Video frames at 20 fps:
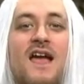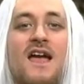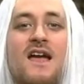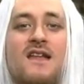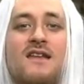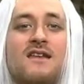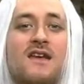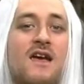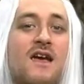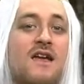
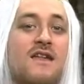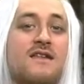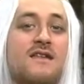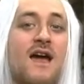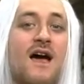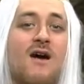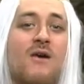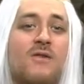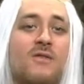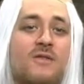and
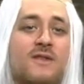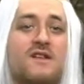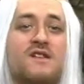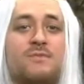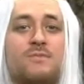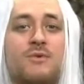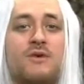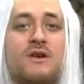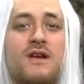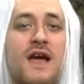now this
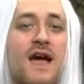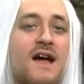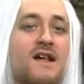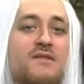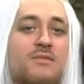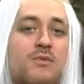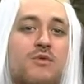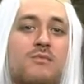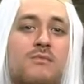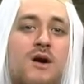book
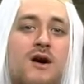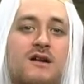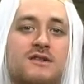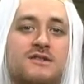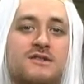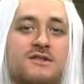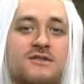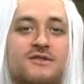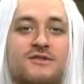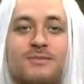has more
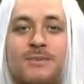monsters,